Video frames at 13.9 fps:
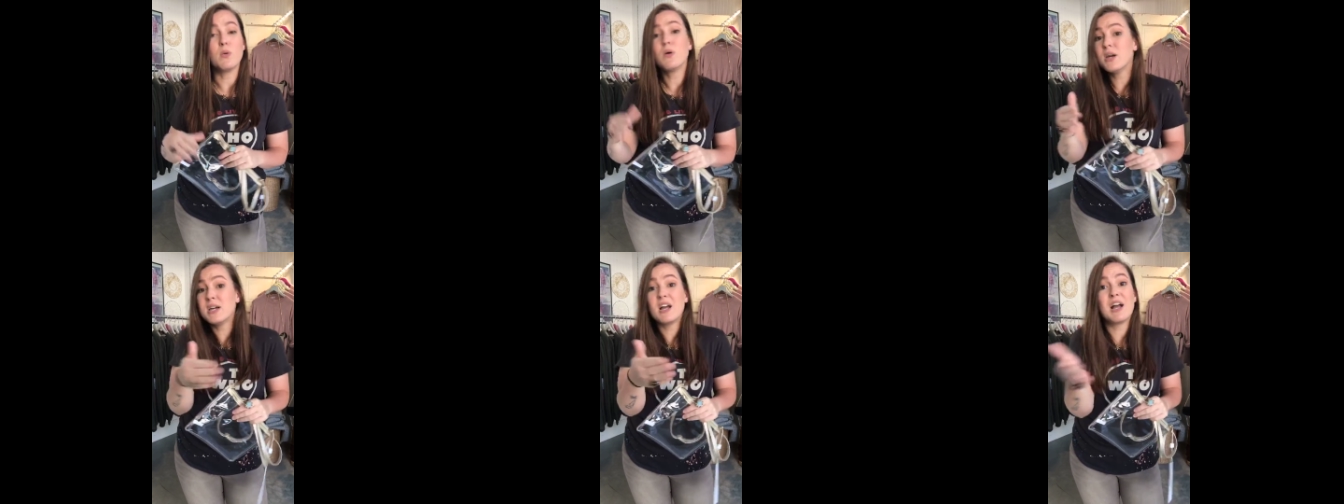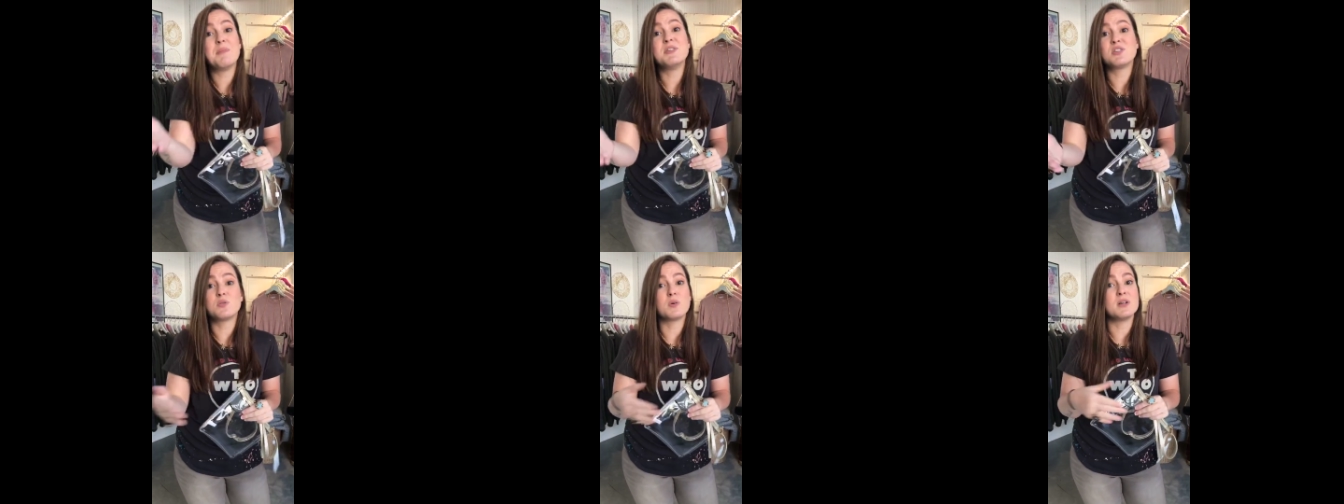Or you can come
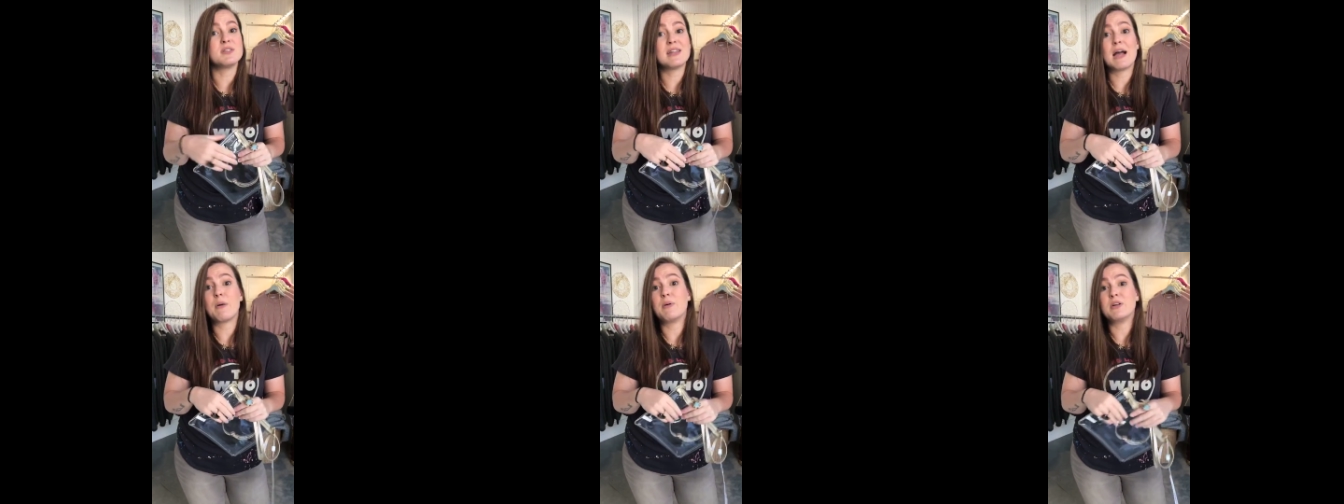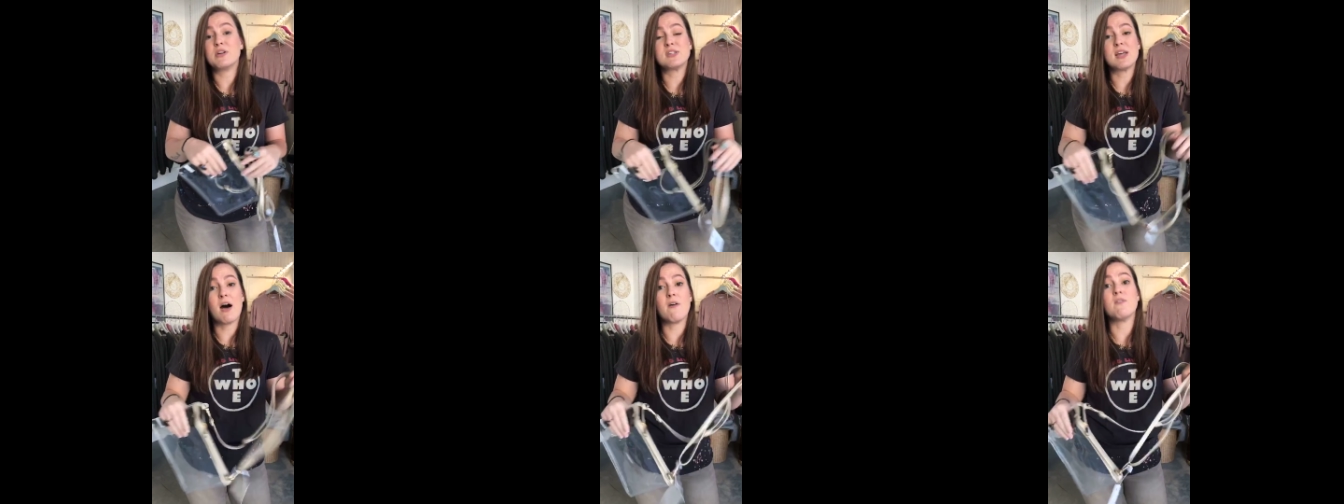in store and snag one
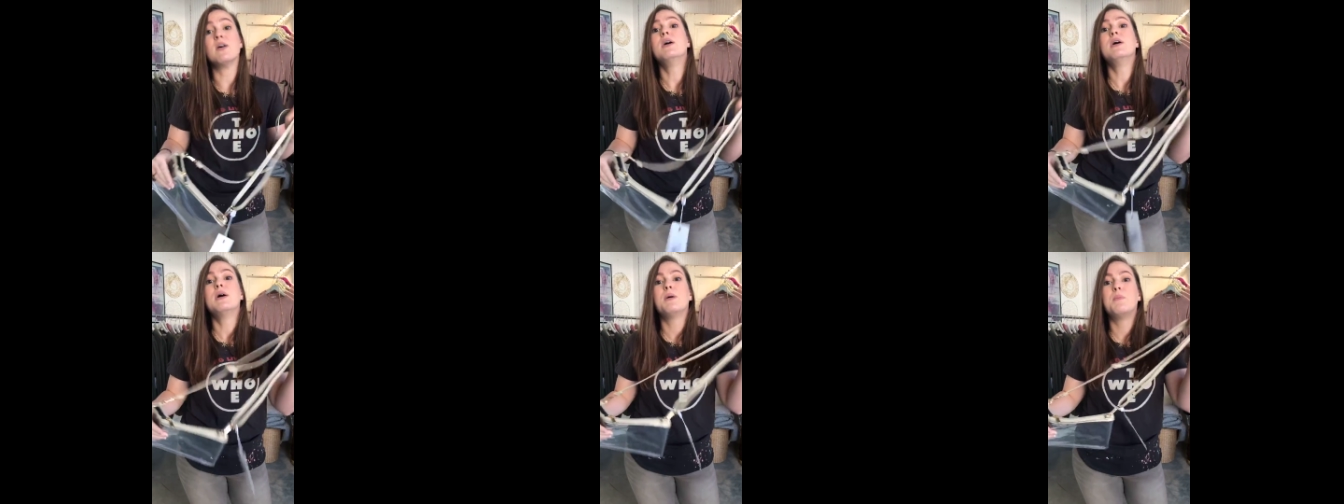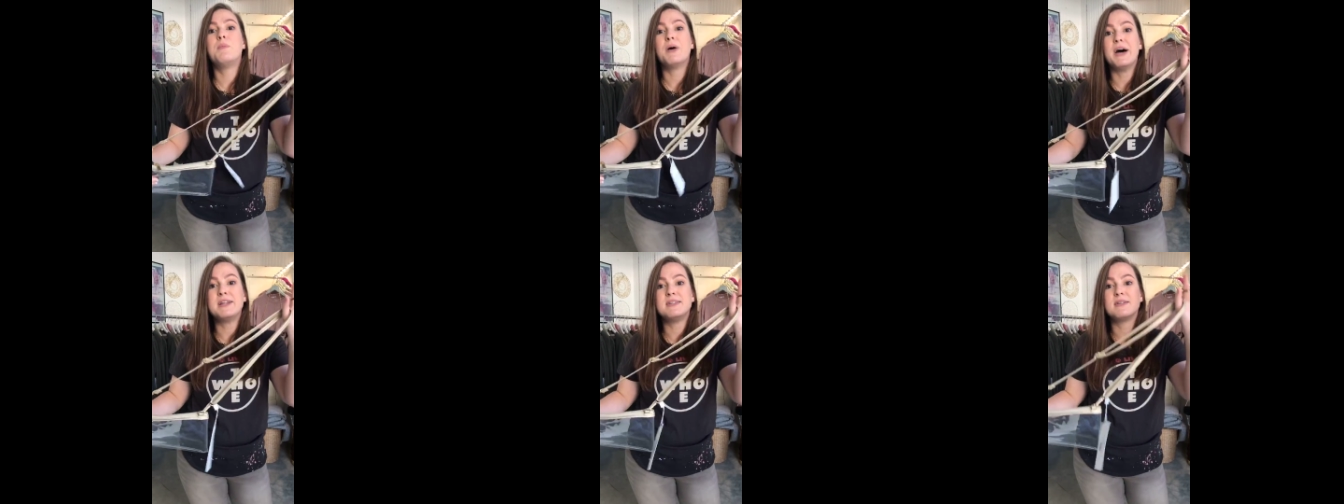yourself,
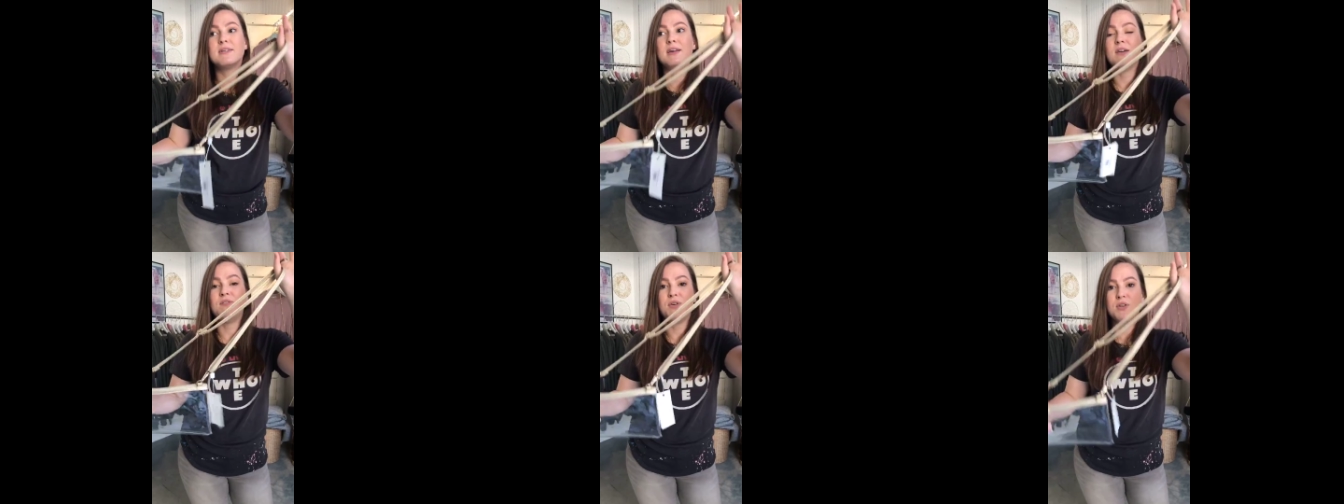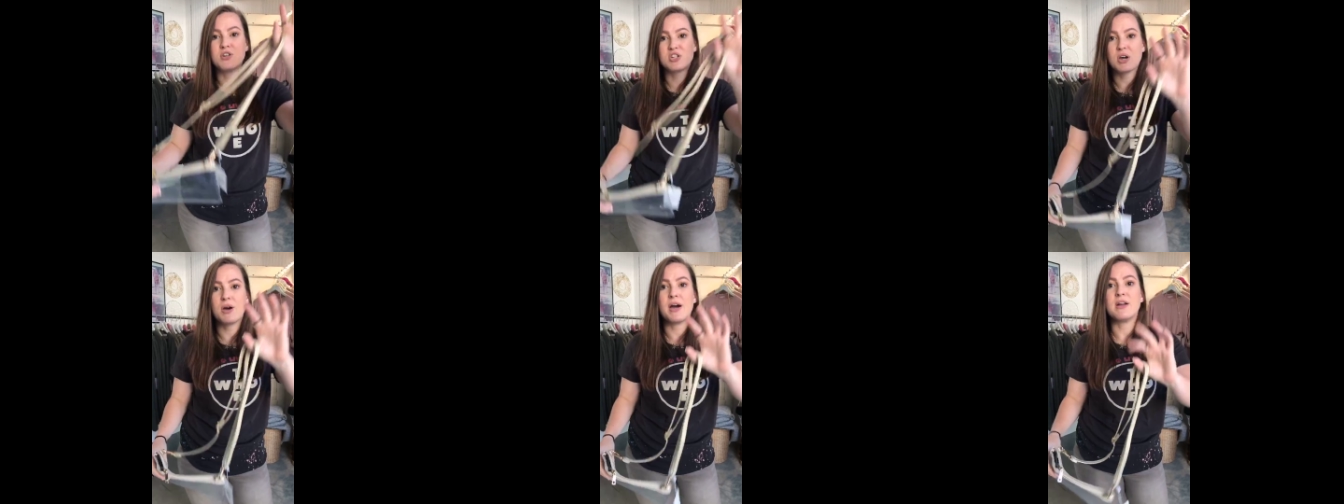but if you
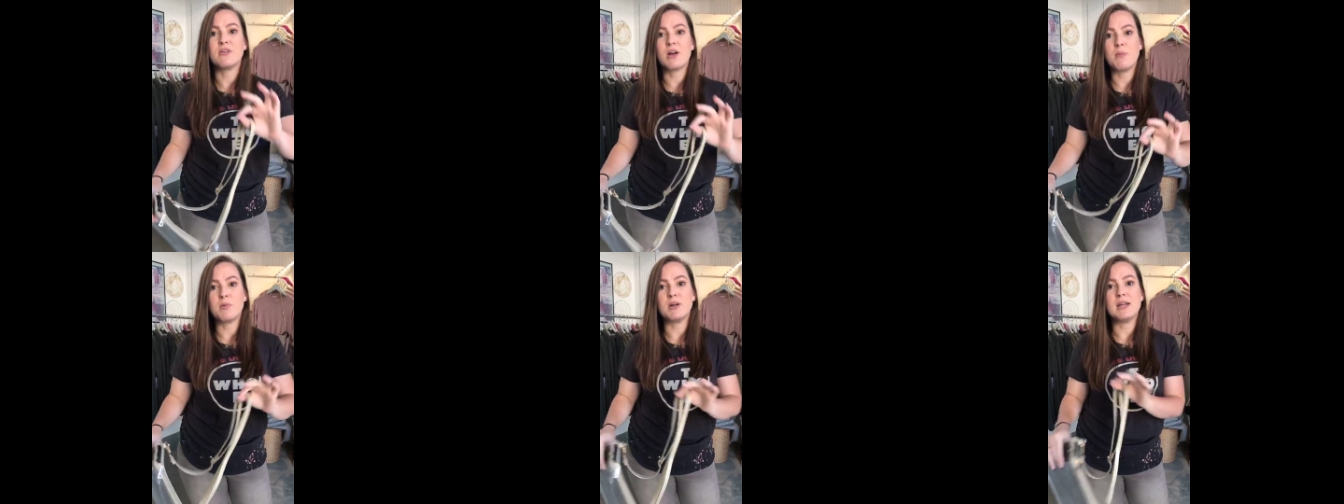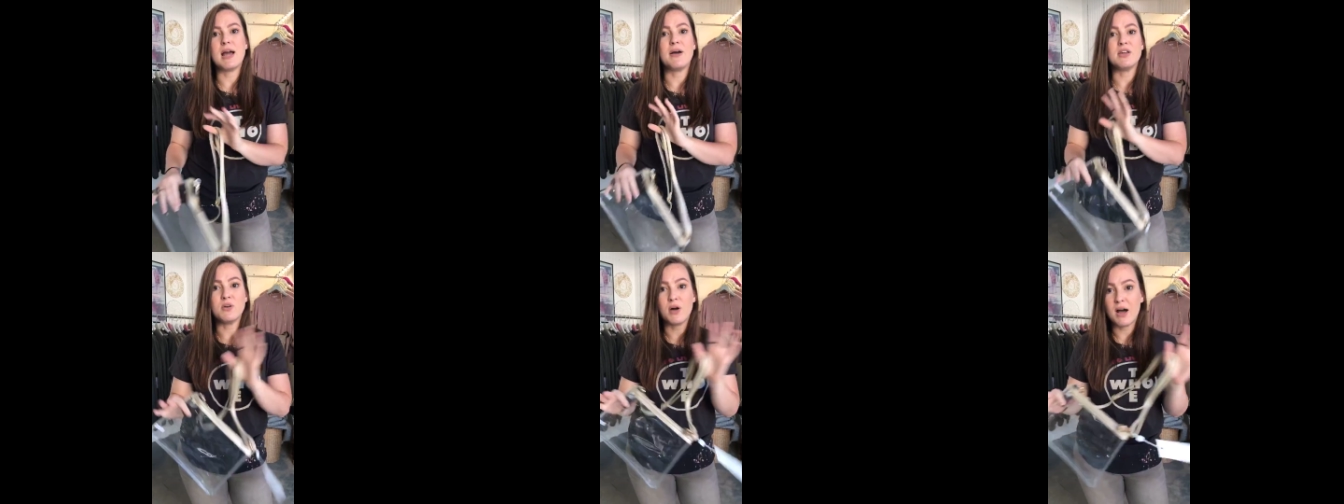just go ahead and grab one now,
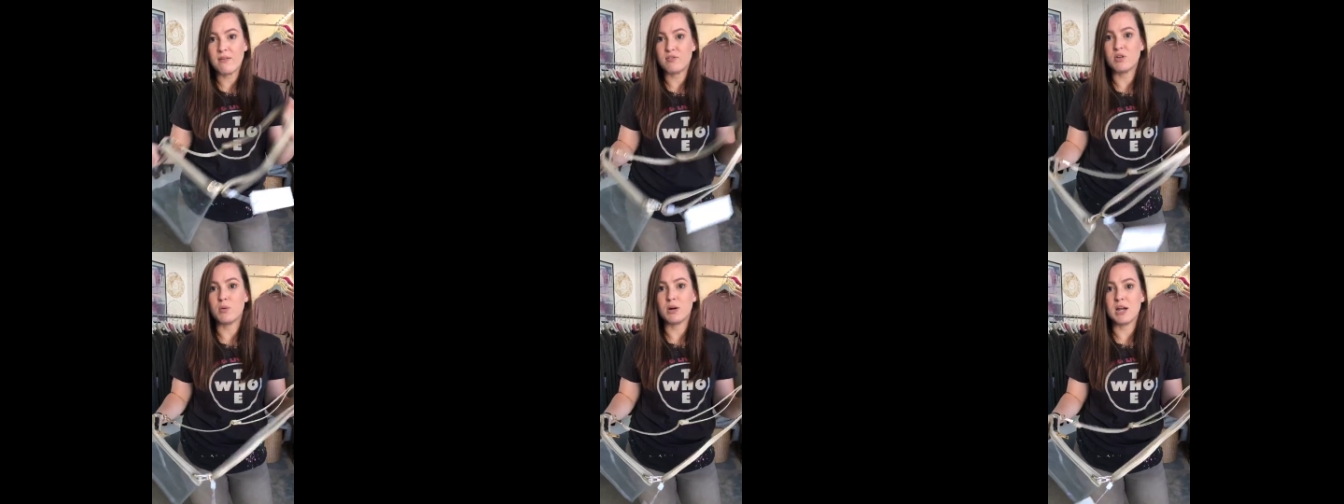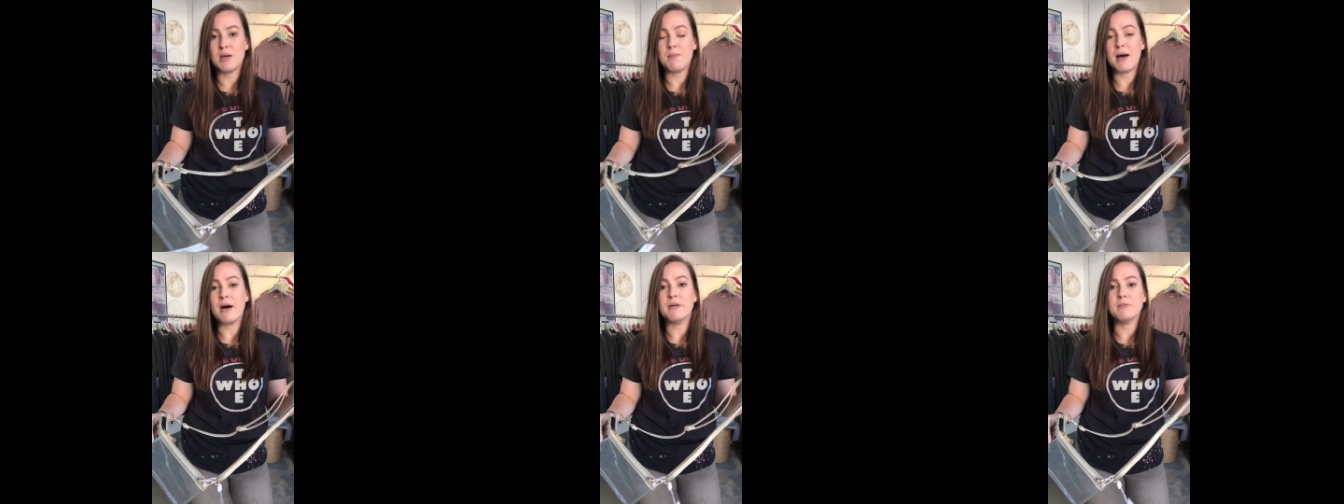you don't have to worry
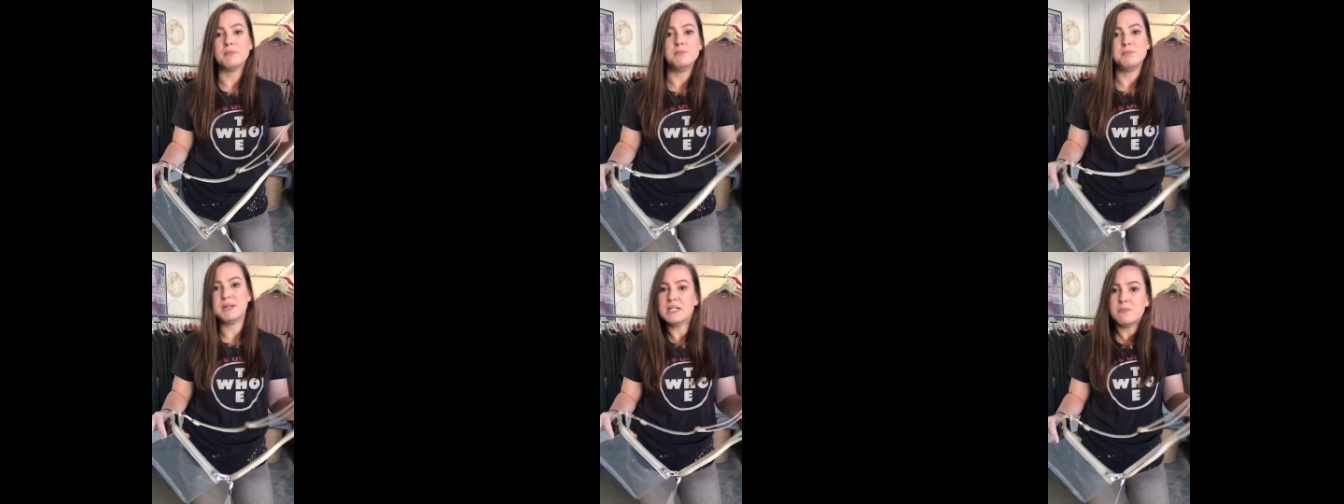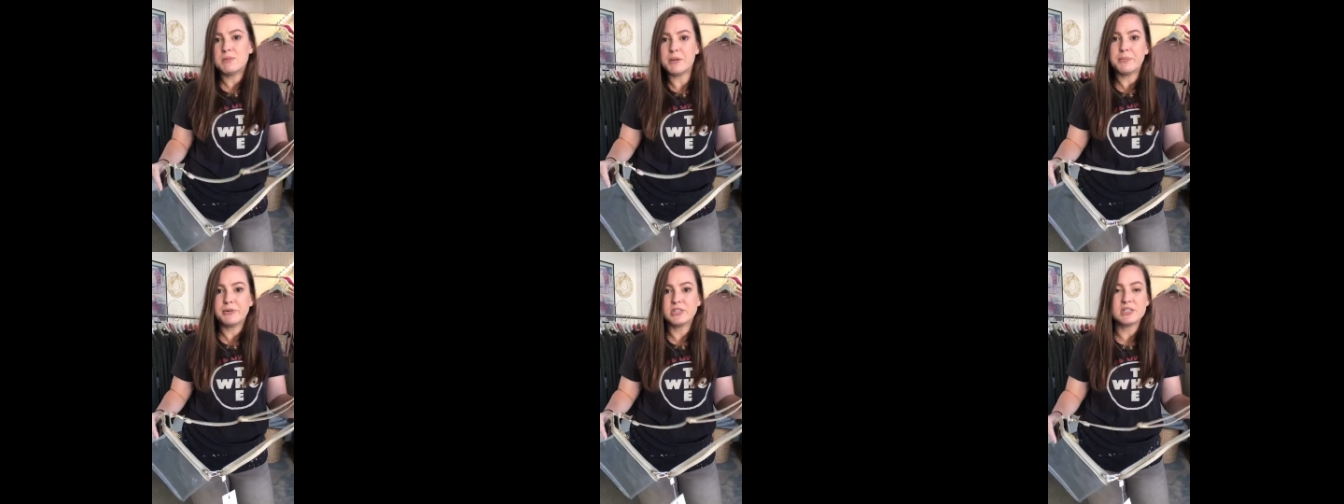about beating
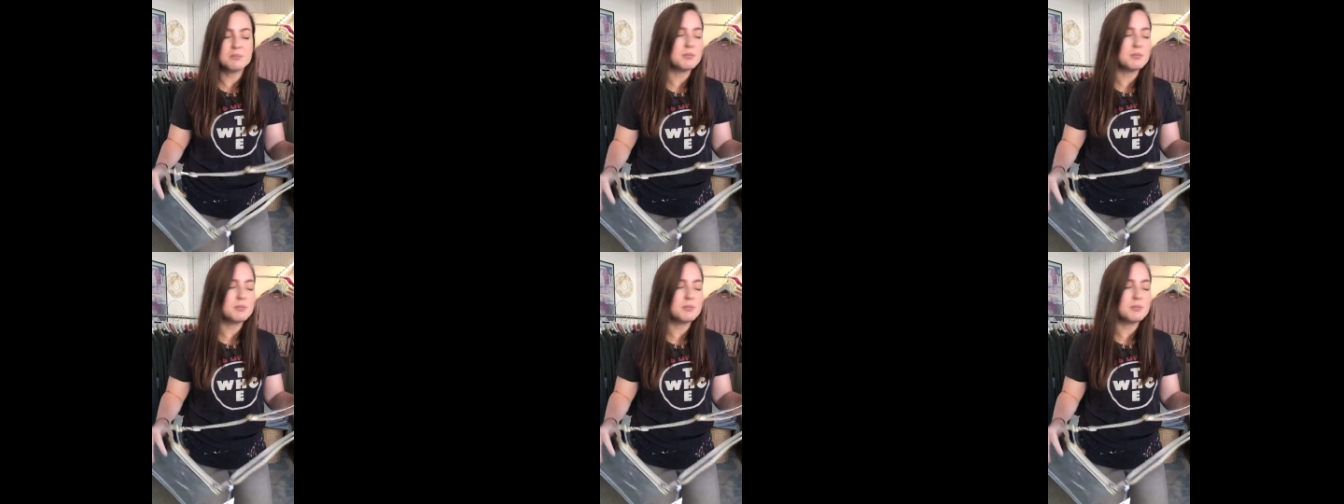people to